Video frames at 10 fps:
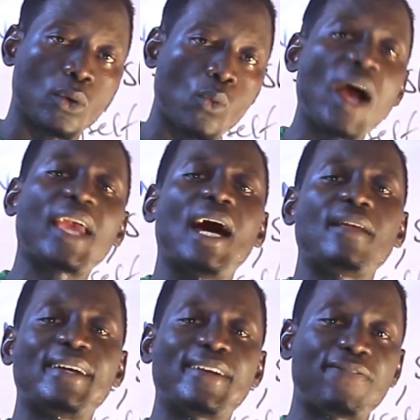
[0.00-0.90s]
Why
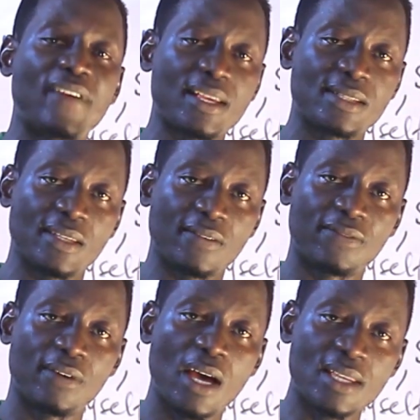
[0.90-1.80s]
are they reflexive?
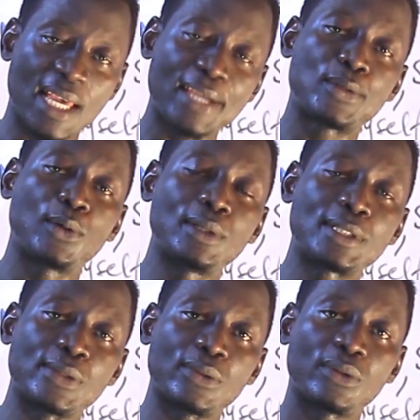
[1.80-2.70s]
As I
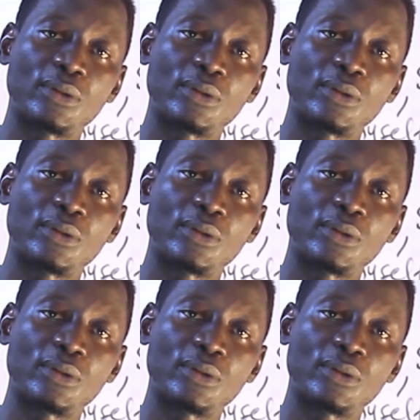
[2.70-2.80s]
told you,